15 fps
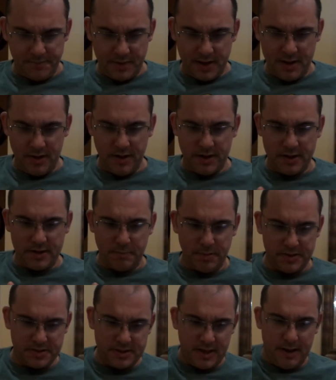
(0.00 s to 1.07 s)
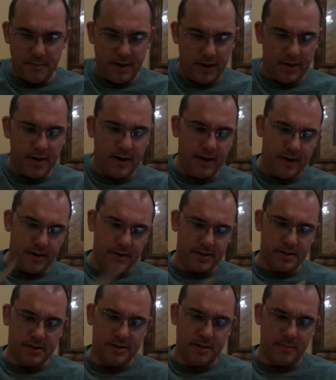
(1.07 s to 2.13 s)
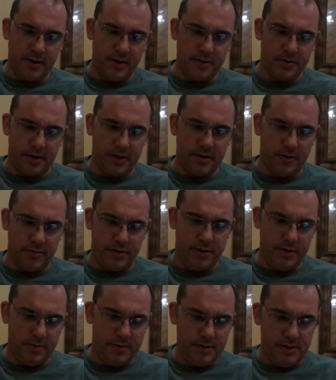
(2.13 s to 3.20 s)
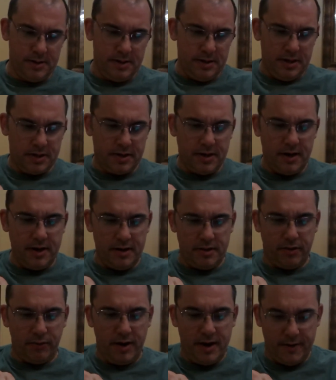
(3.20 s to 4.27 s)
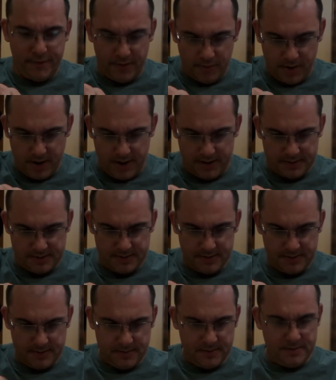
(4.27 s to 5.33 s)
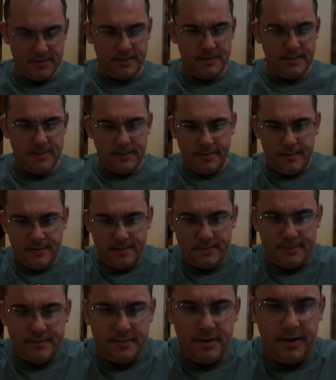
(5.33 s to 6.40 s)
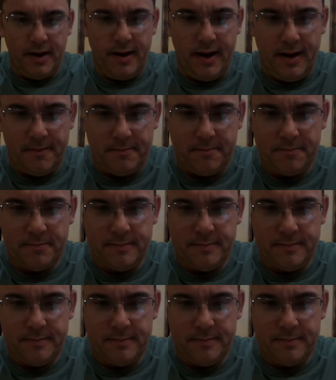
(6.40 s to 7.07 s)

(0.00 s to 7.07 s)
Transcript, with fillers: And look at the percent. I'm going to cut it. This is something I usually don't do. Is cut it in three different ways. Look at that.